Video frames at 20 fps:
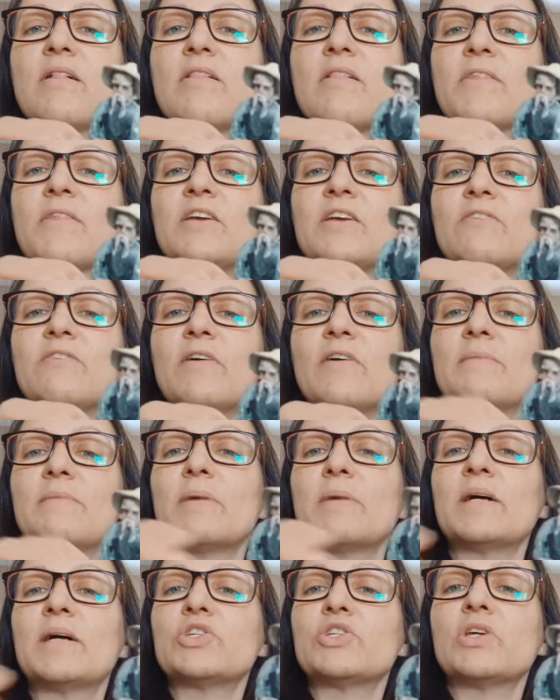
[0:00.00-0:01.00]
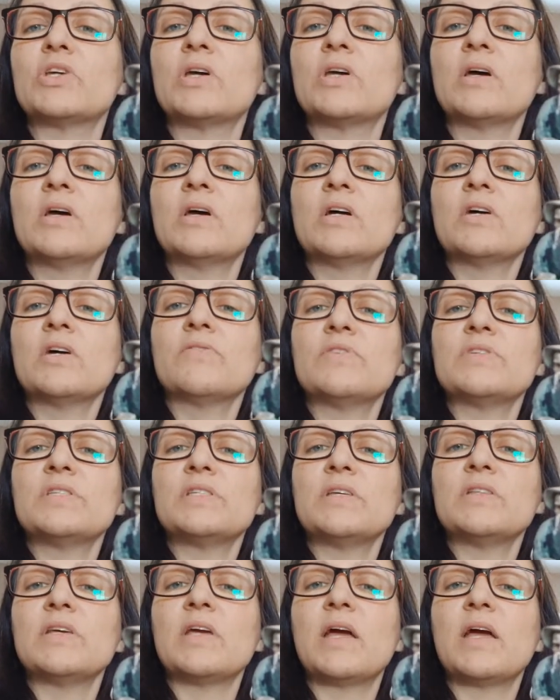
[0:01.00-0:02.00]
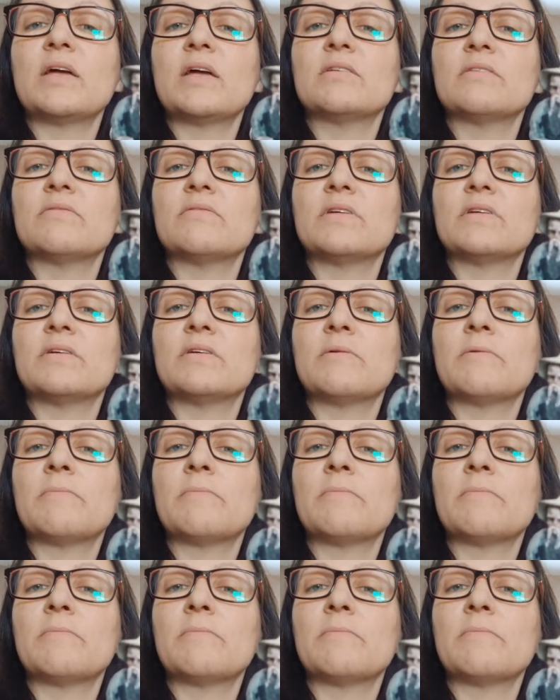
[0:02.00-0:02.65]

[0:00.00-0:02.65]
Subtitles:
thank you very much. You see the end of it.